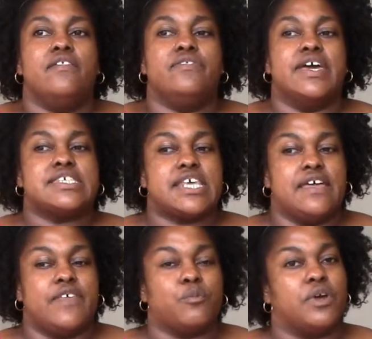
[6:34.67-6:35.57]
they
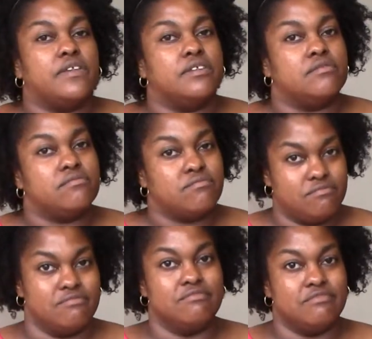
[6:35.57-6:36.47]
said that when
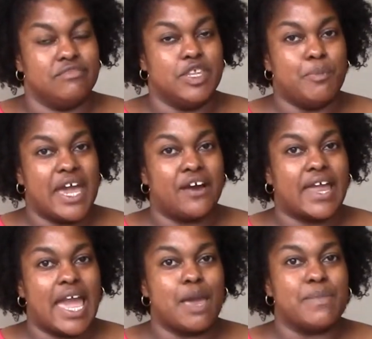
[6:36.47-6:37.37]
the mayor
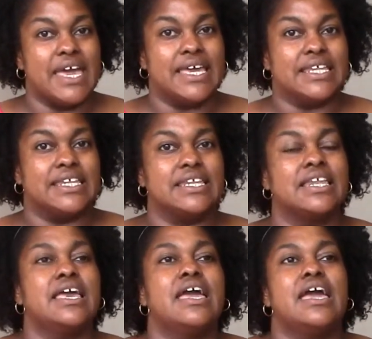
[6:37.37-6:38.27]
came in,
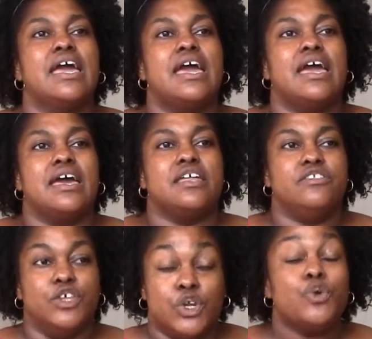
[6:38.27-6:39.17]

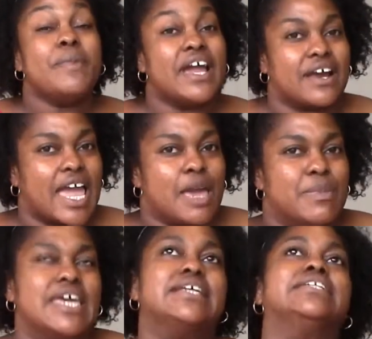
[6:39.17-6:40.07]
the new mayor came
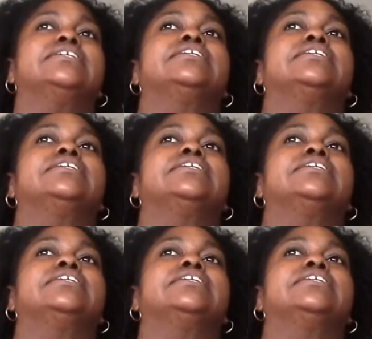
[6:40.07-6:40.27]
in,